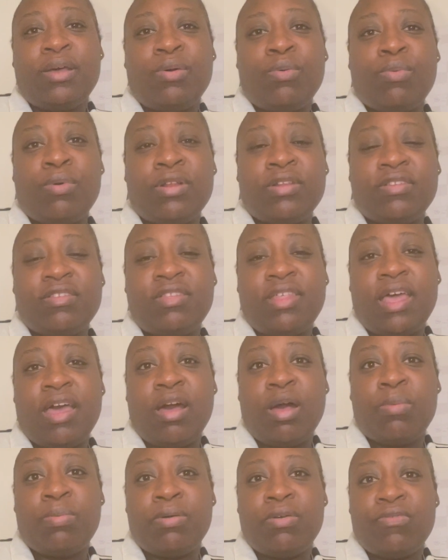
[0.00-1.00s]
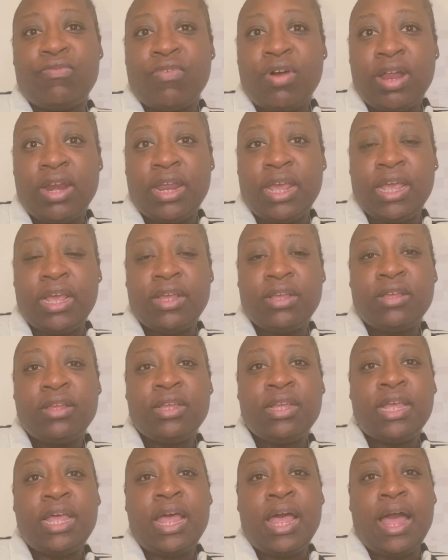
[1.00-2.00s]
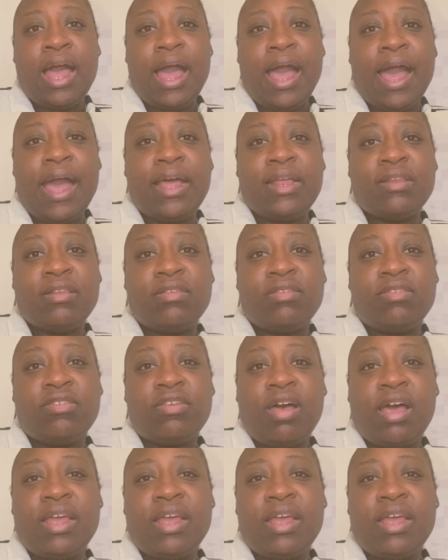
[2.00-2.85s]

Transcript: once they're up and running and